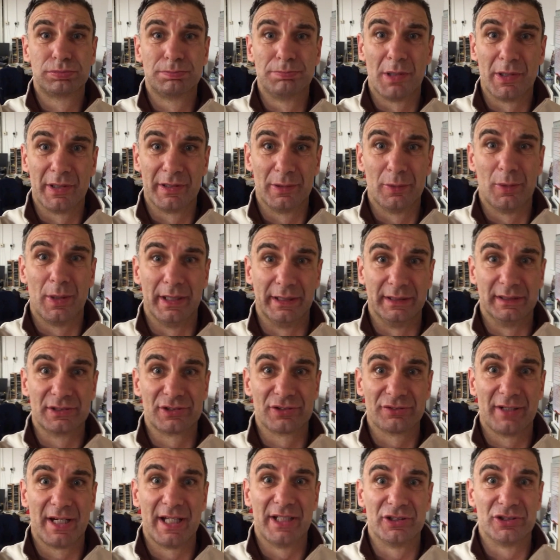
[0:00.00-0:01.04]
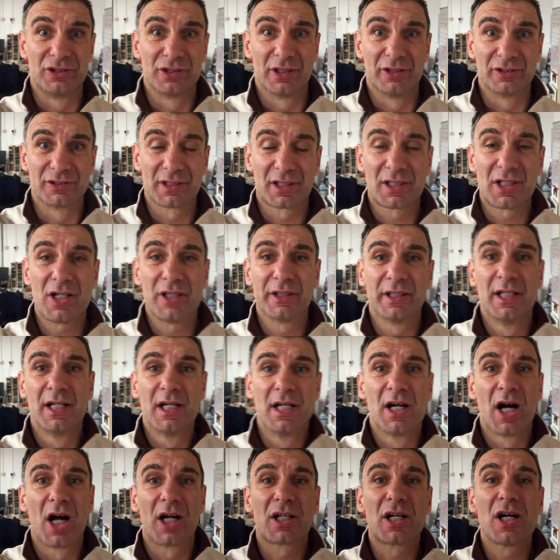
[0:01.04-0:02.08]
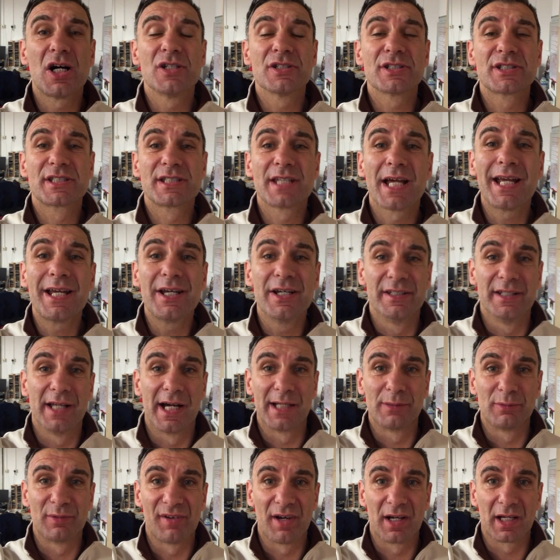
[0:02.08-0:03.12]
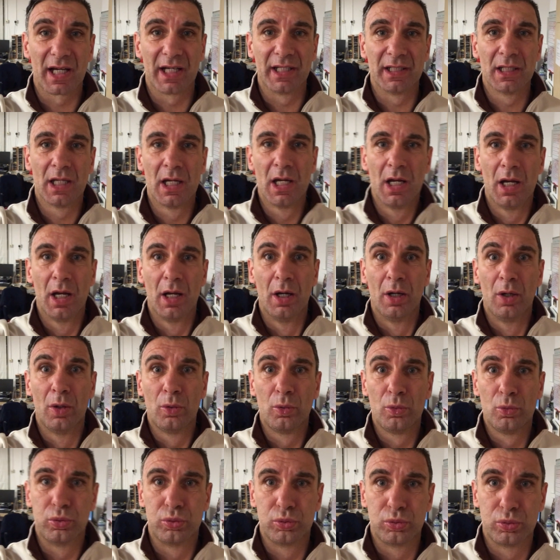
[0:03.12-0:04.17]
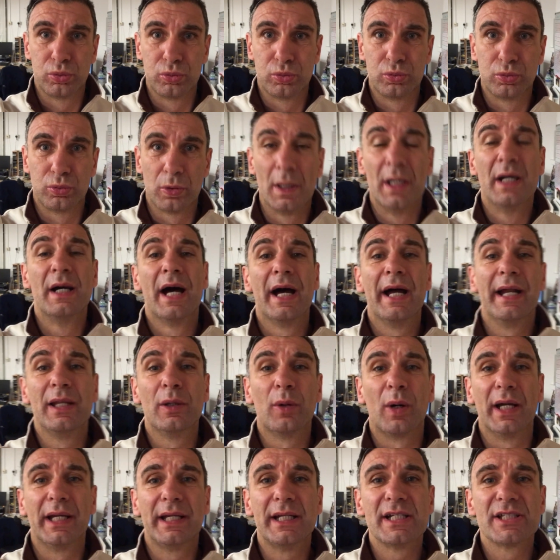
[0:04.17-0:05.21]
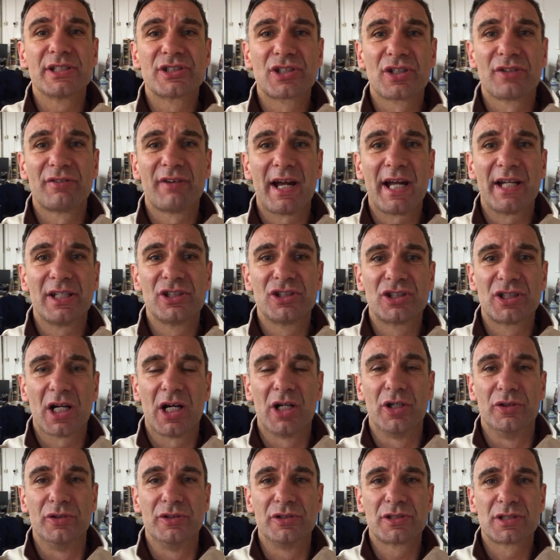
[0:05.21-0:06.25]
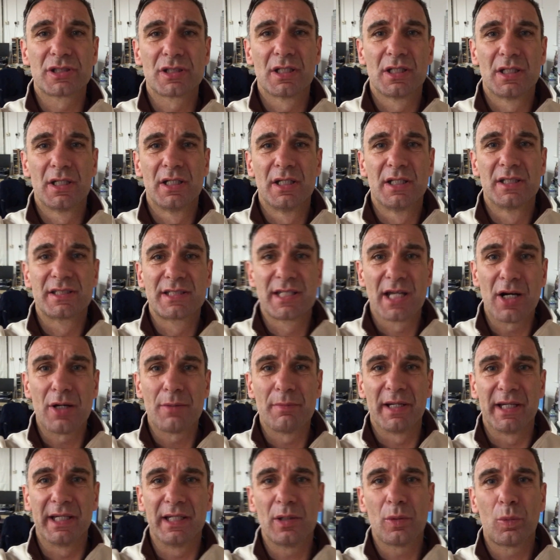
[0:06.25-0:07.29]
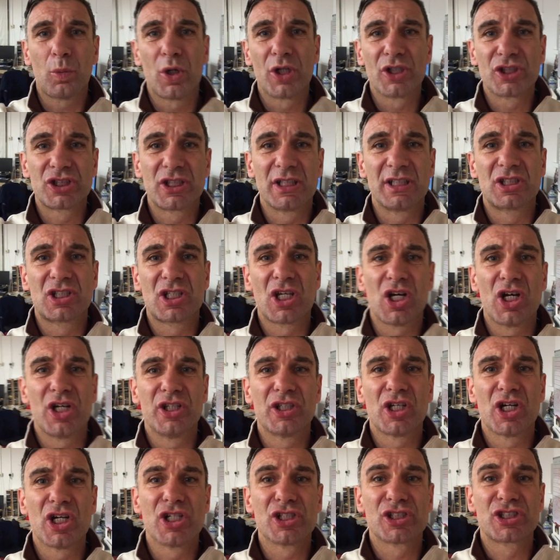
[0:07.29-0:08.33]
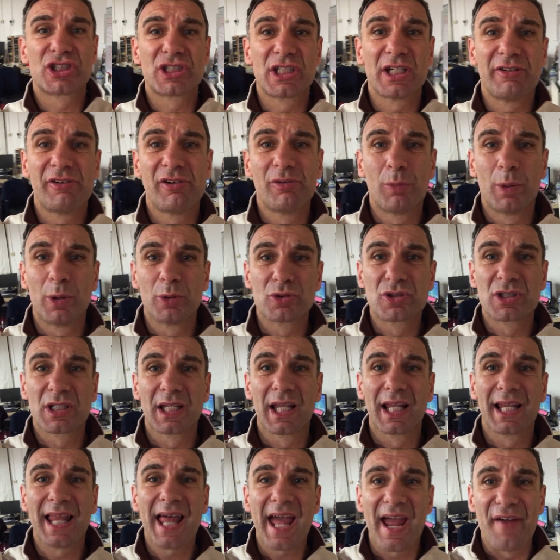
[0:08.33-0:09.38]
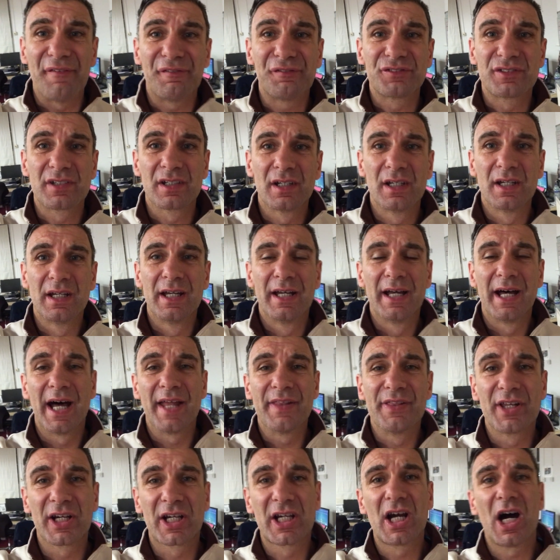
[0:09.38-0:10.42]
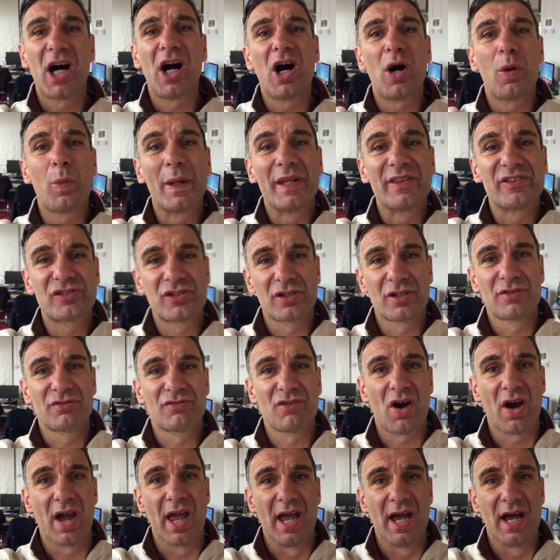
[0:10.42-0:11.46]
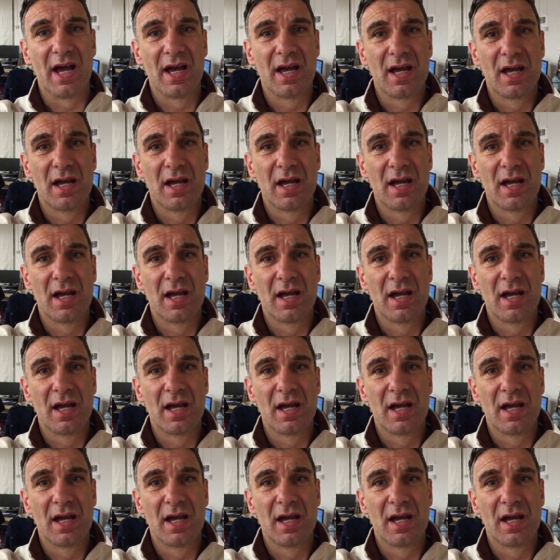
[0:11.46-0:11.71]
By the way, Suran Jones. I can't say her name without going. Oof. Anyway, Suran Jones. Tell me why she turned her steering wheel to the left and the car went to the right